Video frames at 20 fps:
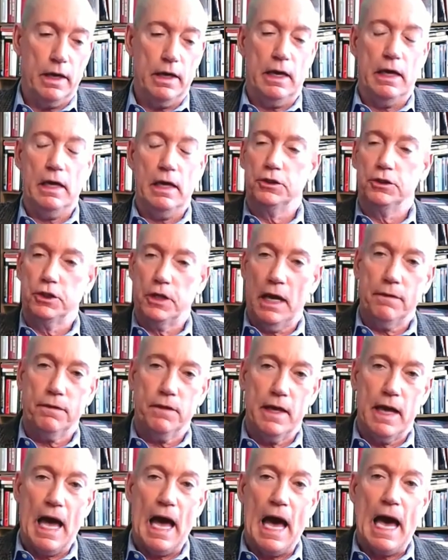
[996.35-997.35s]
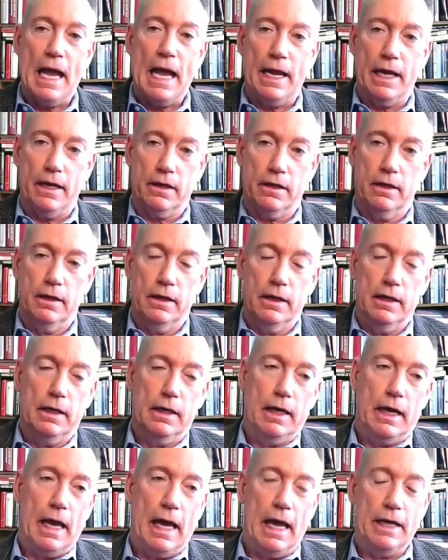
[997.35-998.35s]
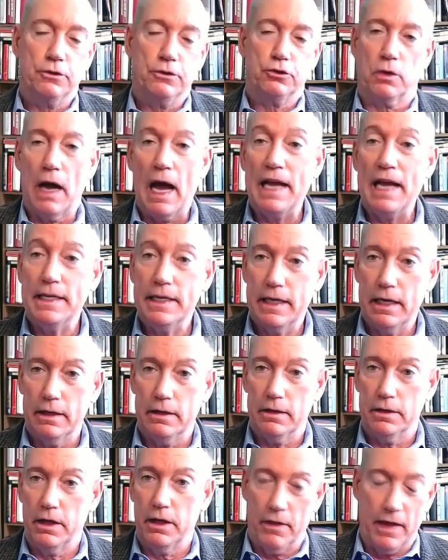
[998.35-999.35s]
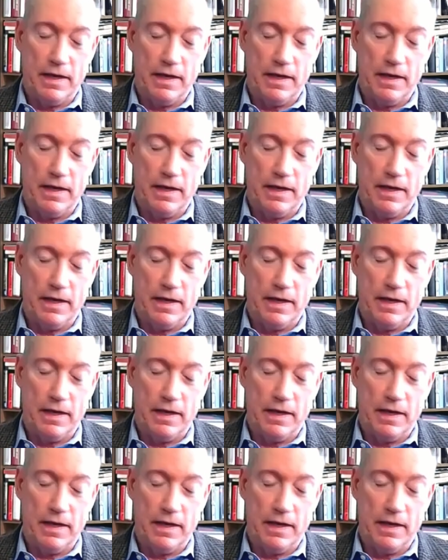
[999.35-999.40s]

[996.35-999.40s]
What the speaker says: He checked the attic and tried to get,